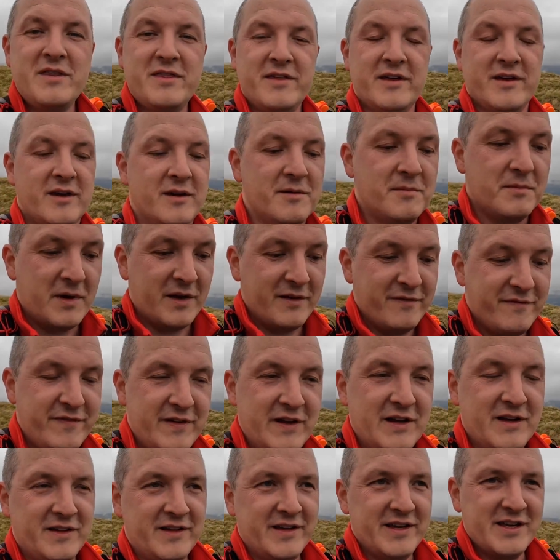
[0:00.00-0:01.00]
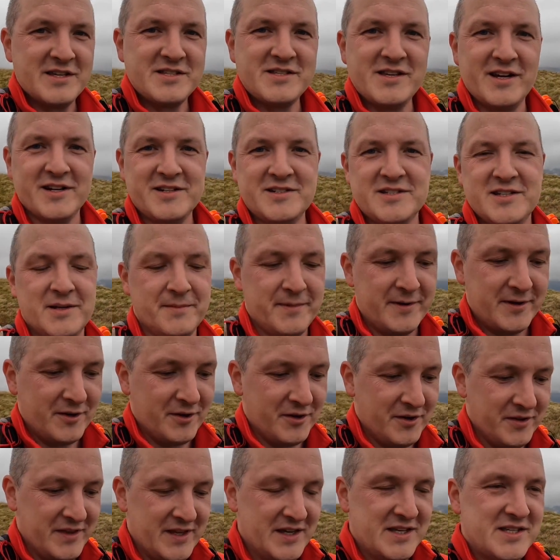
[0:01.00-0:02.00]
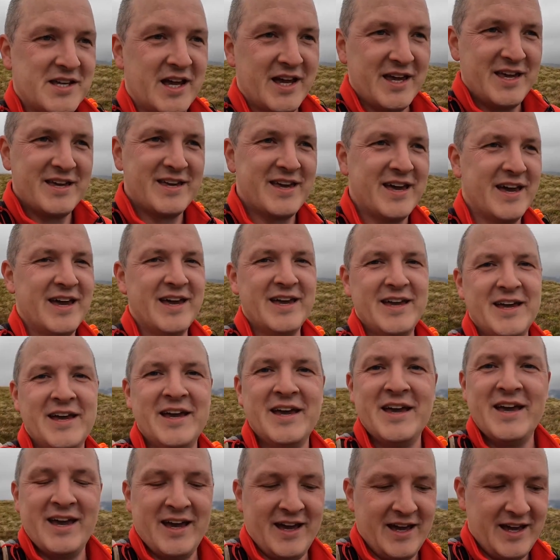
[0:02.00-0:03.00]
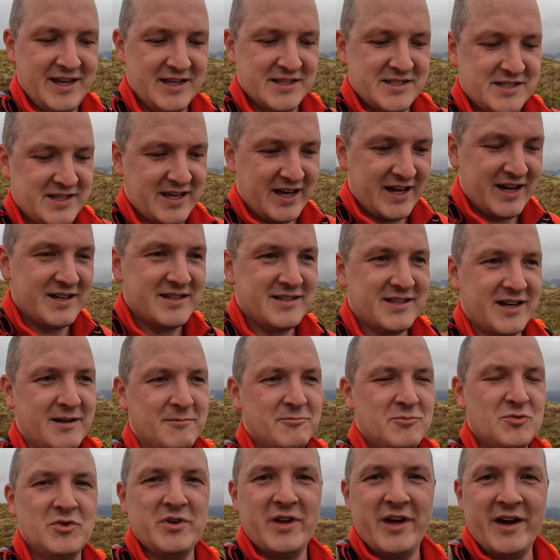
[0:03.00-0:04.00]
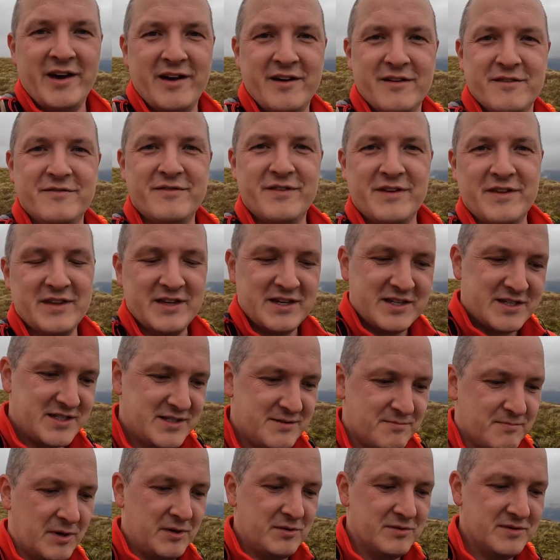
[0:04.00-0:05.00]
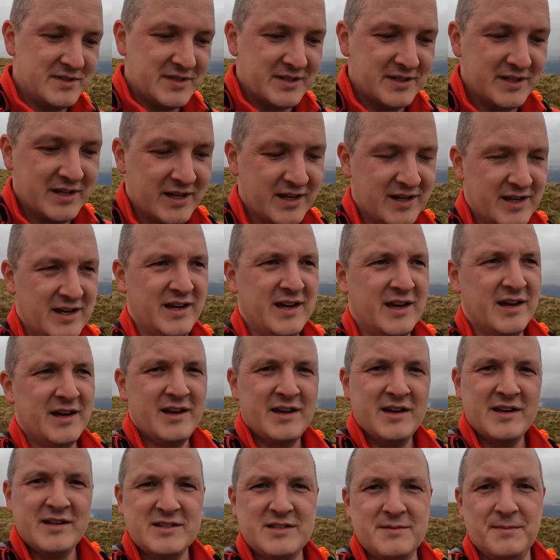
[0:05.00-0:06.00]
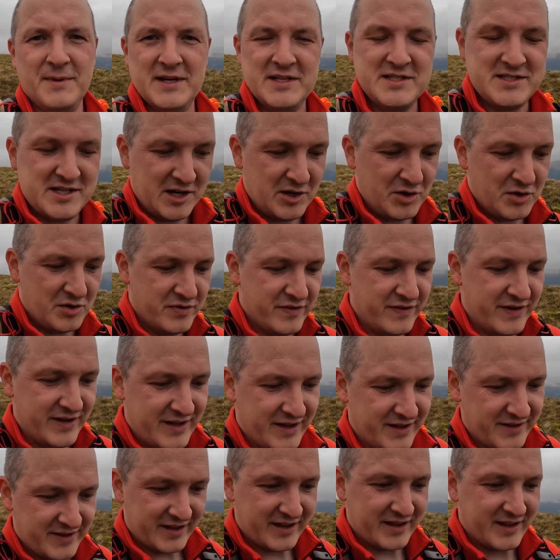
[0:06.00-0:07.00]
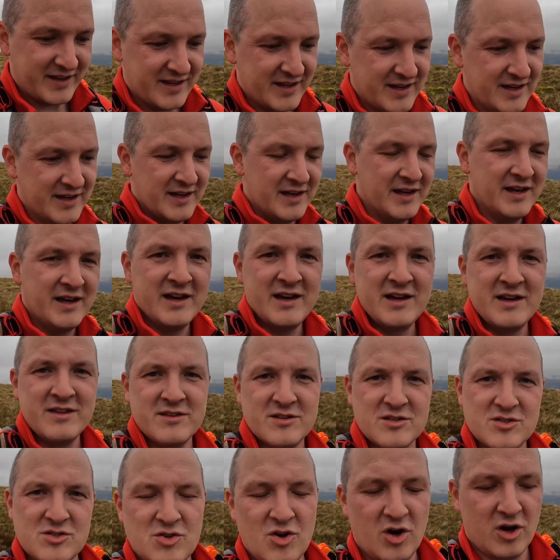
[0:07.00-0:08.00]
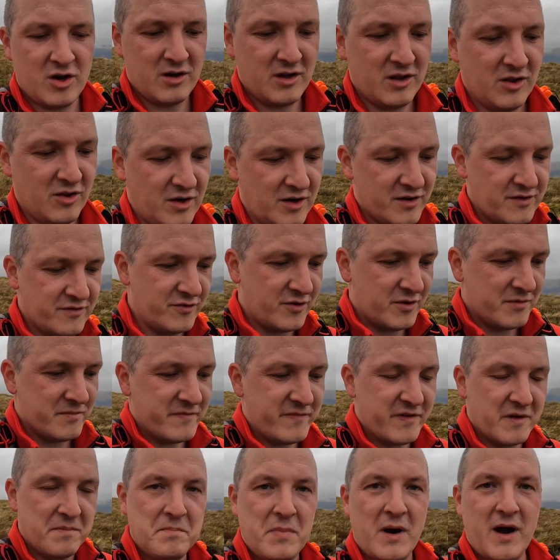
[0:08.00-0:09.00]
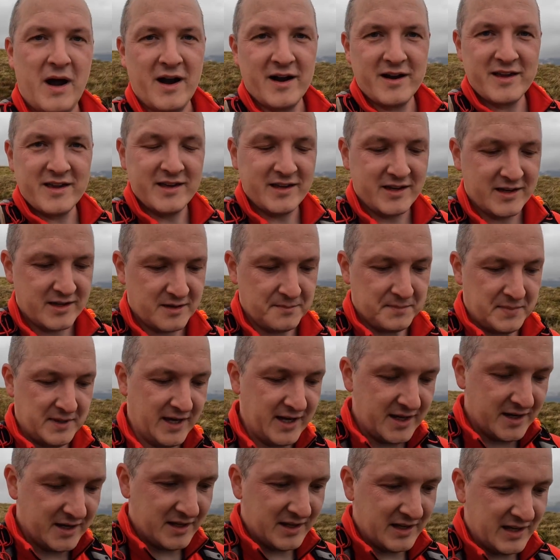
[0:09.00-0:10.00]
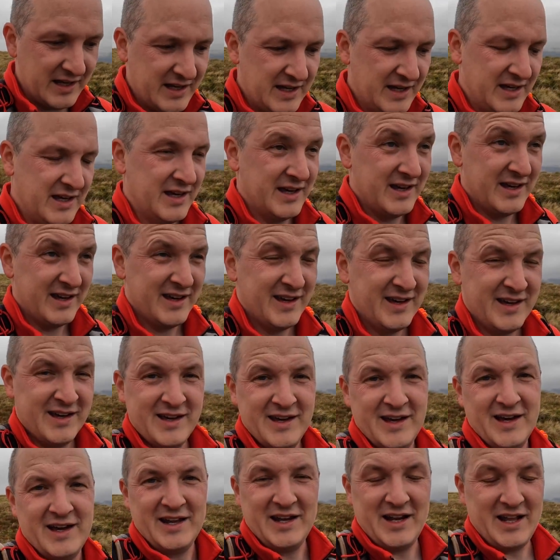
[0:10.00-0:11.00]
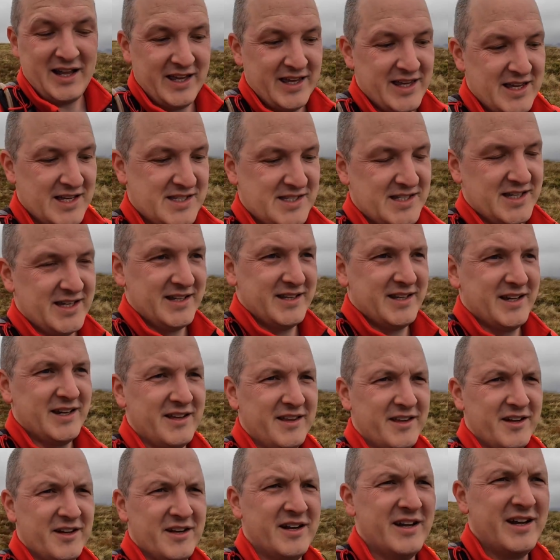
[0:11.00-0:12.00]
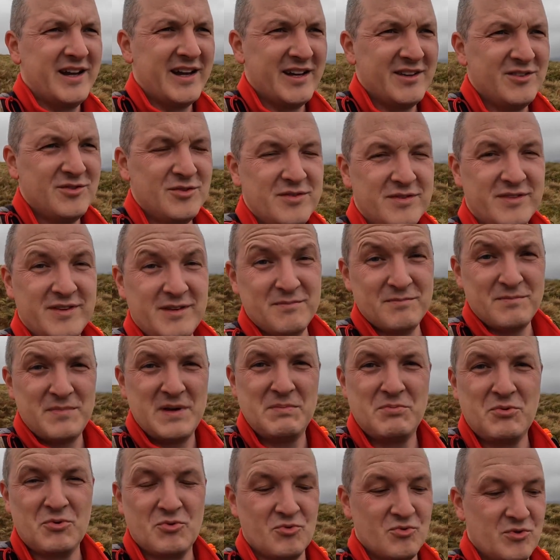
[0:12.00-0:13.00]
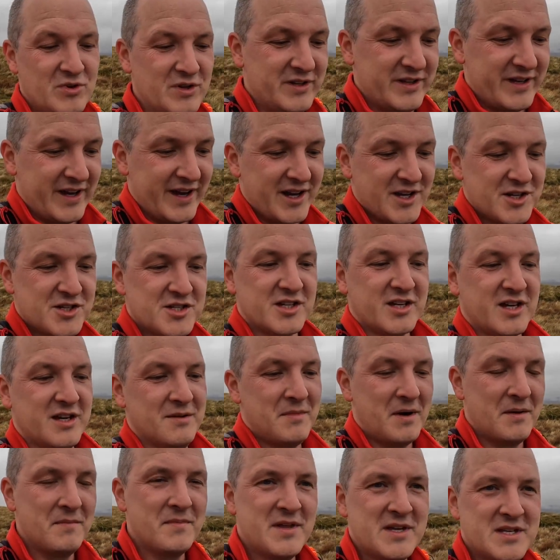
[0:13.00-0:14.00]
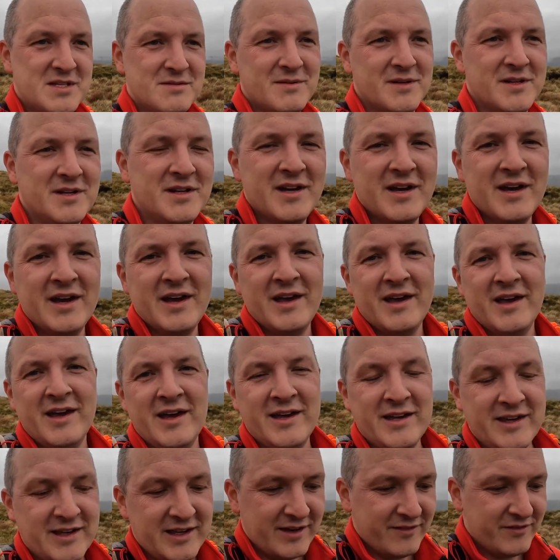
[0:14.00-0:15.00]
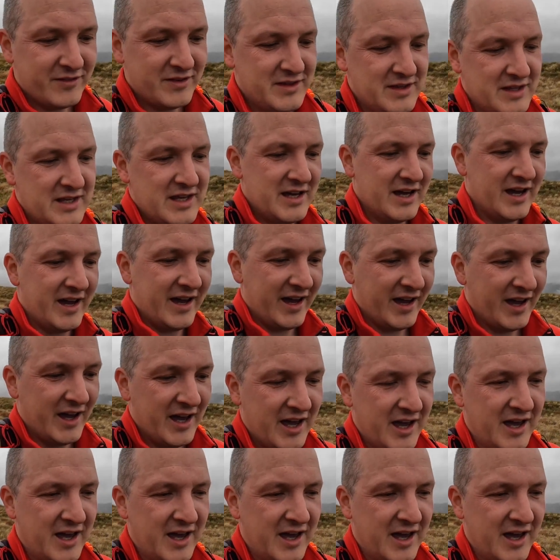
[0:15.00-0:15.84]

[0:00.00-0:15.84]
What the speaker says: thing I'm fairly certain about on this hike is that I'm going to have this mountain to myself. I think there's not a lot of room for parking at the beginning, and like I said earlier, I don't think people really actually come up this one, given the